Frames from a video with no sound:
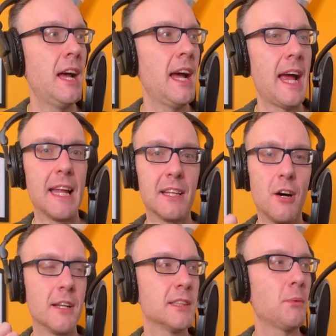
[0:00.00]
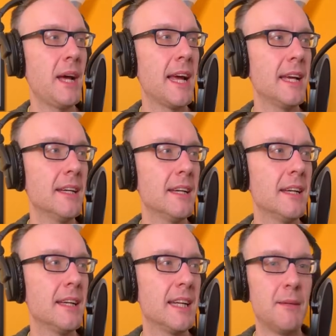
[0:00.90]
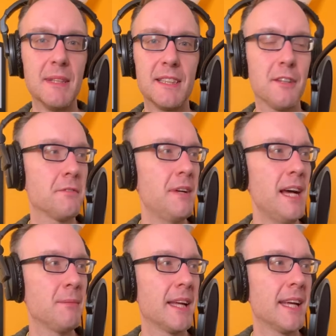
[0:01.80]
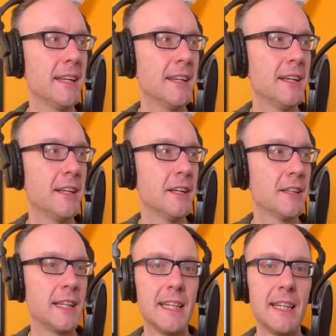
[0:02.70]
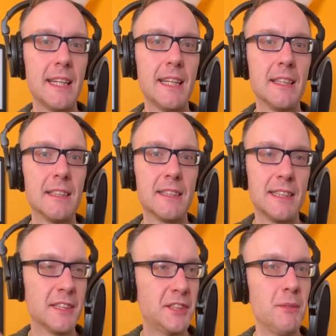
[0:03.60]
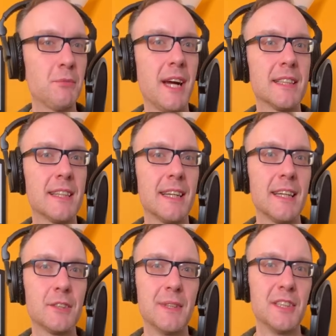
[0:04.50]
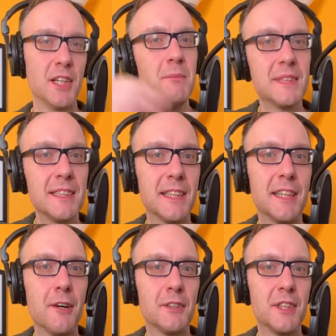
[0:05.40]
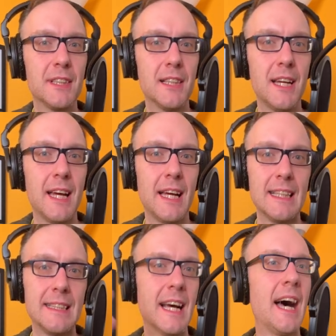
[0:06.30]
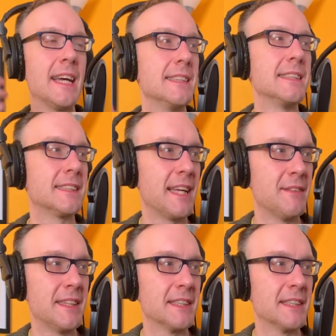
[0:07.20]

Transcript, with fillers: And then on his way, he meets another family that he sees as shipwrecked. So he jumps into the ocean and he dies saving this